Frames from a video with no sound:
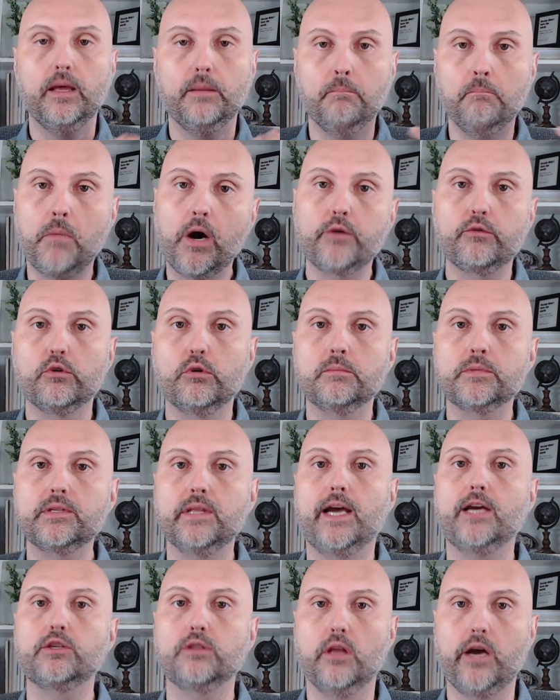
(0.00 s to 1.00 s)
mudroom
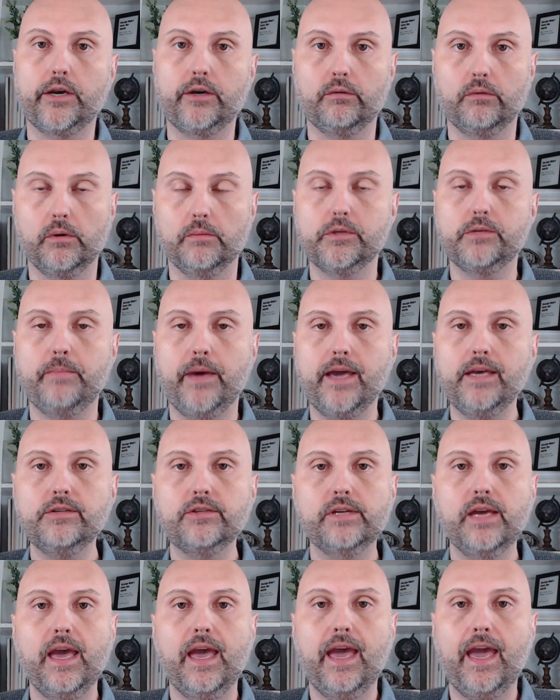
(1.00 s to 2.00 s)
slash laundry room
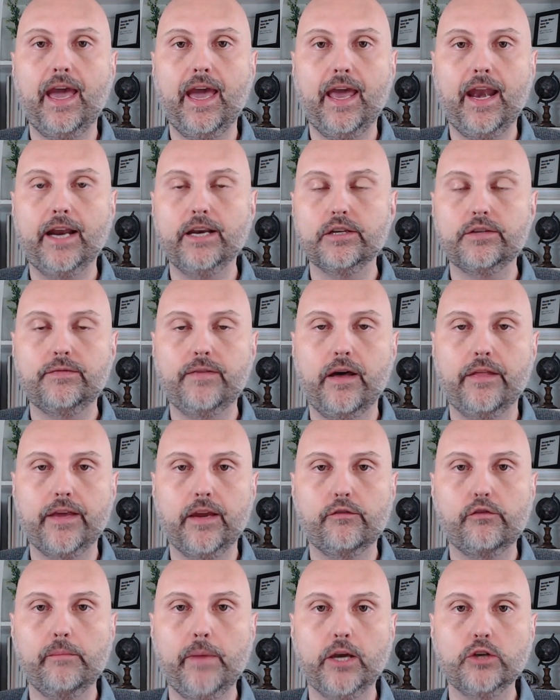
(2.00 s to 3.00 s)
space. And I just found
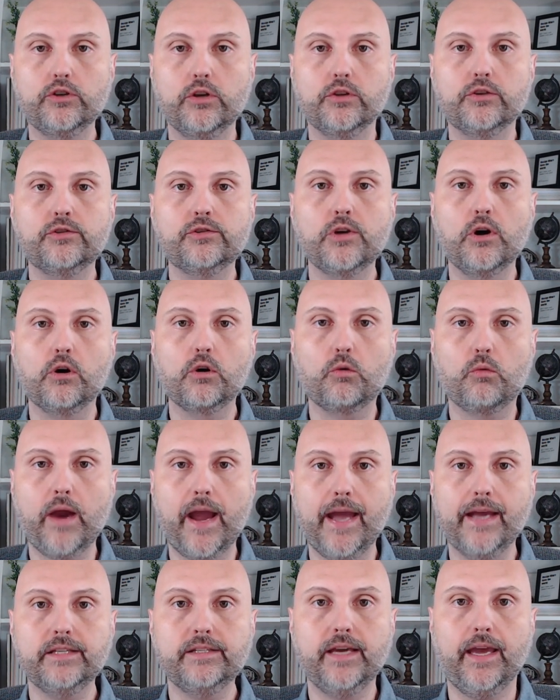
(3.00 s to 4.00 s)
the information so
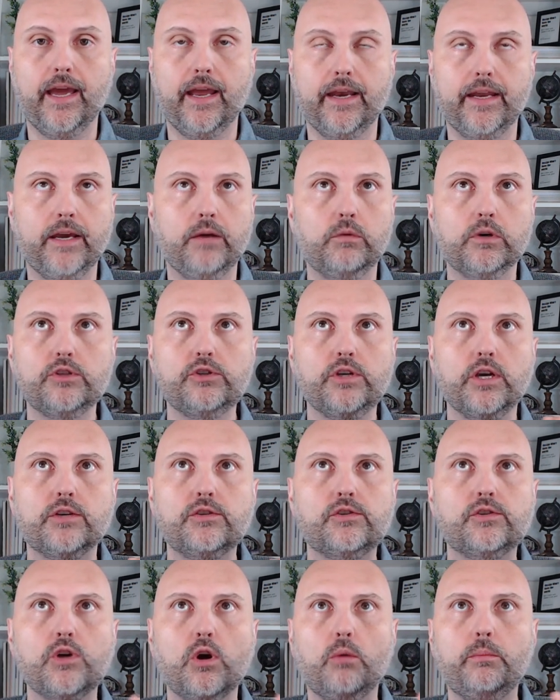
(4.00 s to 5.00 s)
great and it was
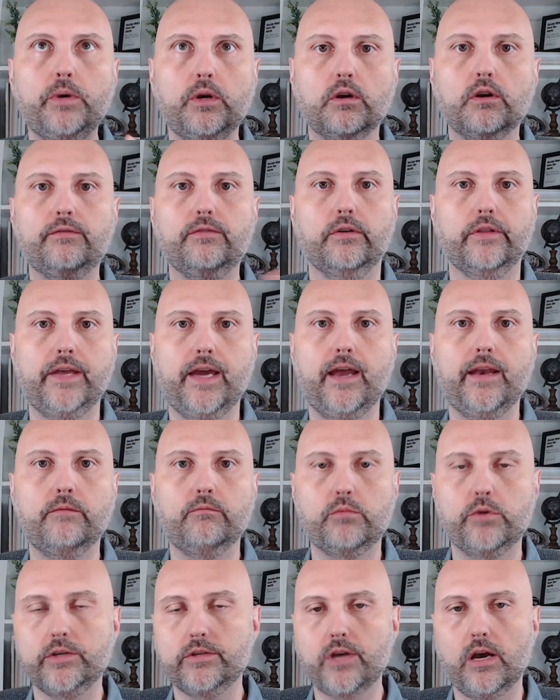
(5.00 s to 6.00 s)
just so beautiful. The
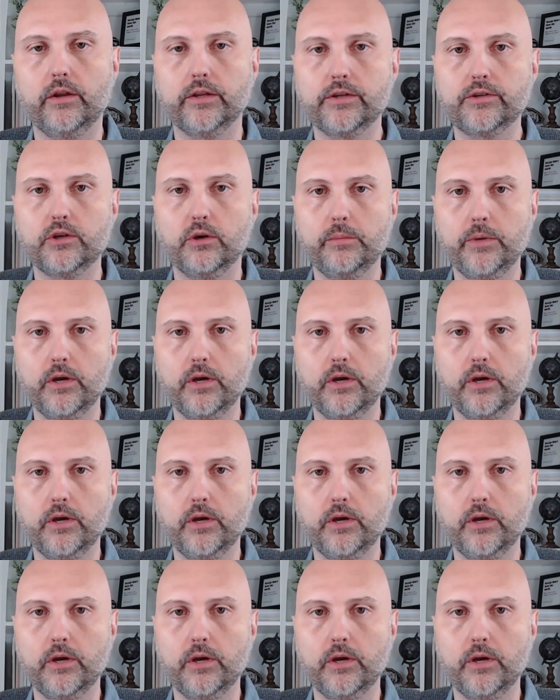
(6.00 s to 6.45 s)
end result is so